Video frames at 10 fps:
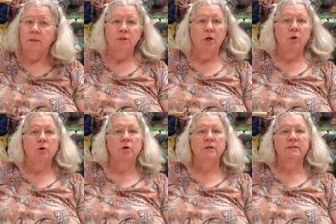So
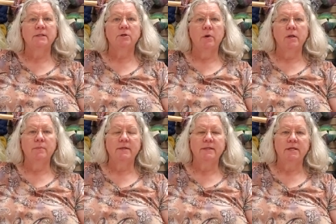Kris is going to
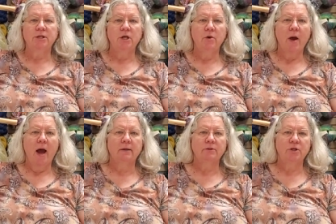be teaching you
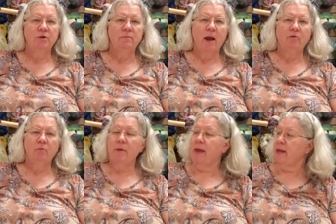how to
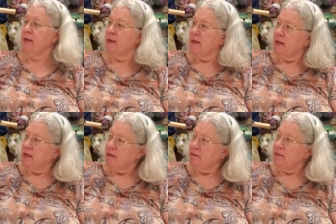macrame
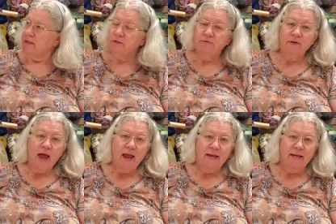this
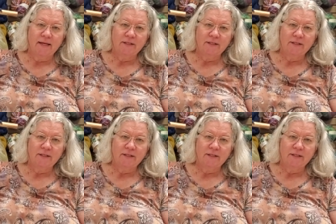flag.